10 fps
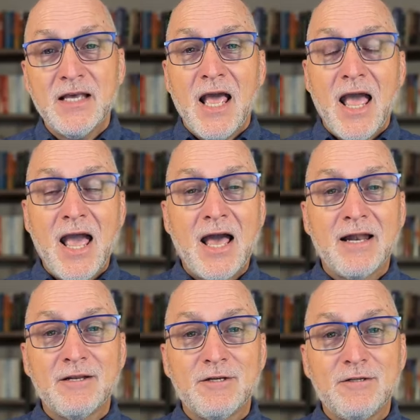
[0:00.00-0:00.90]

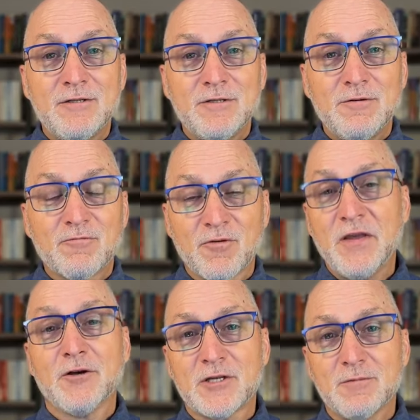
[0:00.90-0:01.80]
and
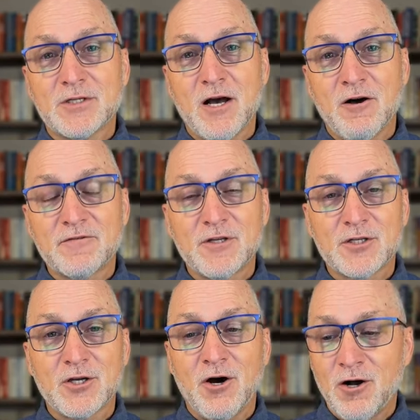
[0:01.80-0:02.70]
reveals himself to
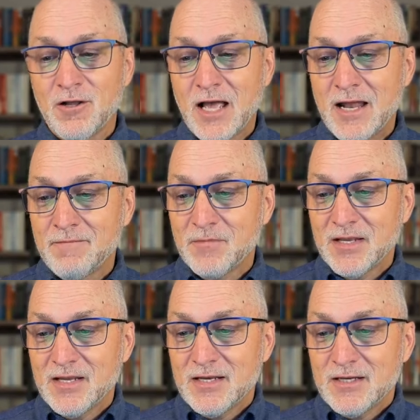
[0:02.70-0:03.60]
Saul and
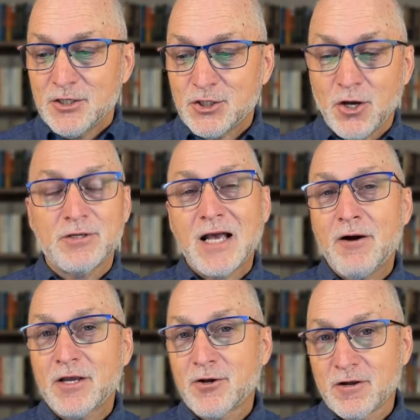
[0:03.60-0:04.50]
shows how
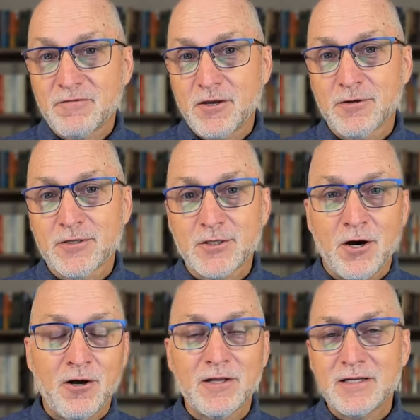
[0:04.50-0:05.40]
he could have killed
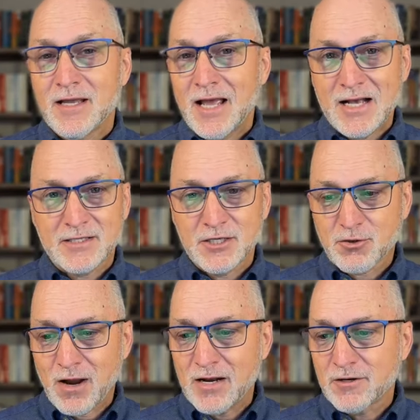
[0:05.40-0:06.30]
Saul and has this
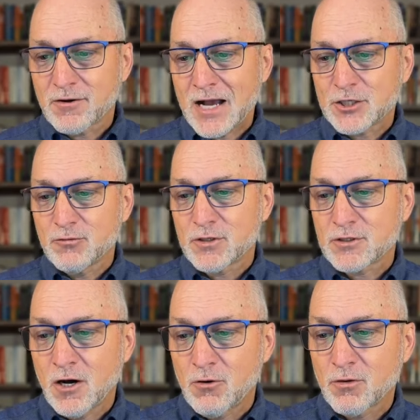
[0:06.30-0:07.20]
great interaction with
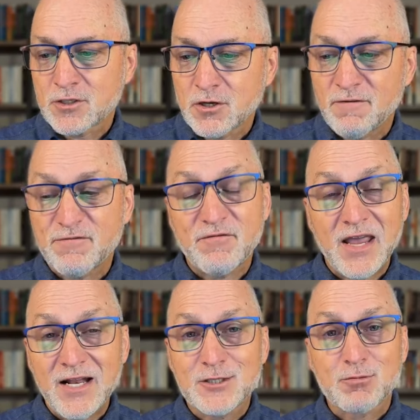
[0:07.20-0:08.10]
Saul where Saul
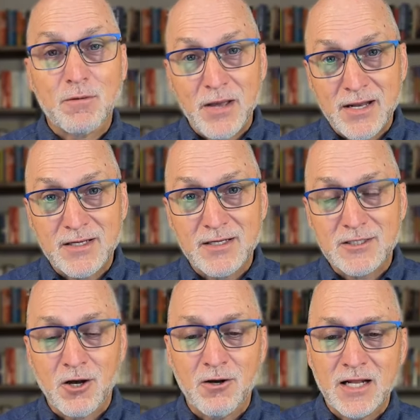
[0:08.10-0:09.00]
feigns repentance.
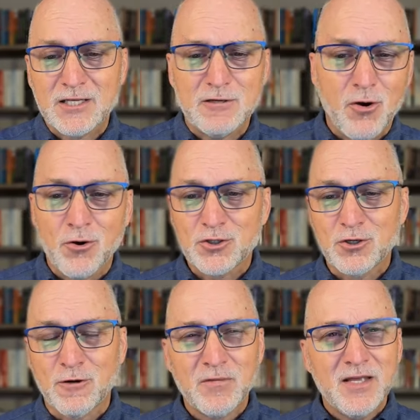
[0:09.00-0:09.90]
Saul gets
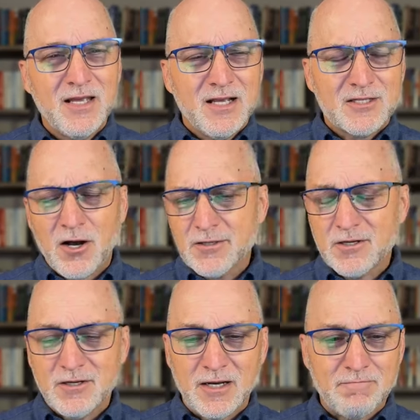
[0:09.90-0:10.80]
emotional. Saul's
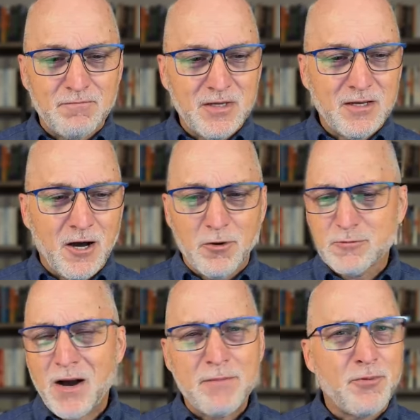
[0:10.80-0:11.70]
almost
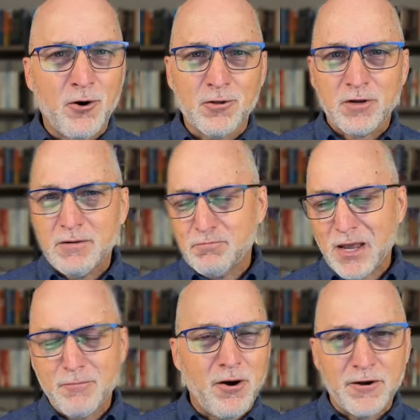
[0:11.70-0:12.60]
bipolar. He
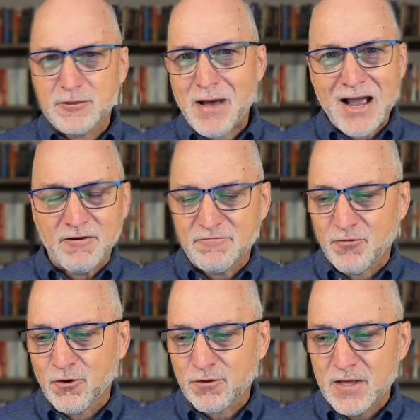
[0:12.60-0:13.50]
ping-pongs back and
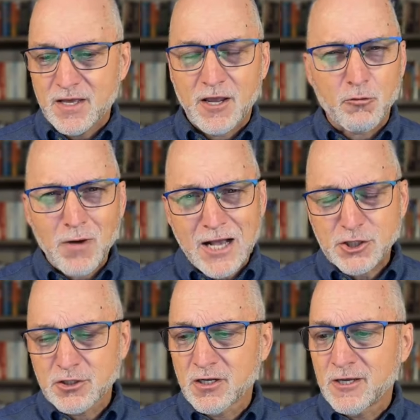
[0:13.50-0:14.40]
forth
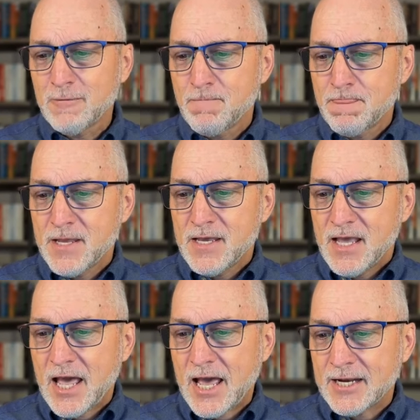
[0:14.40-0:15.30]
irrationally.
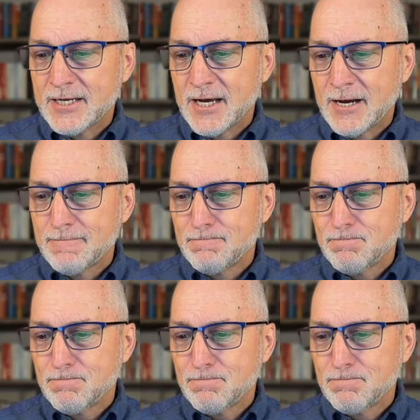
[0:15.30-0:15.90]
And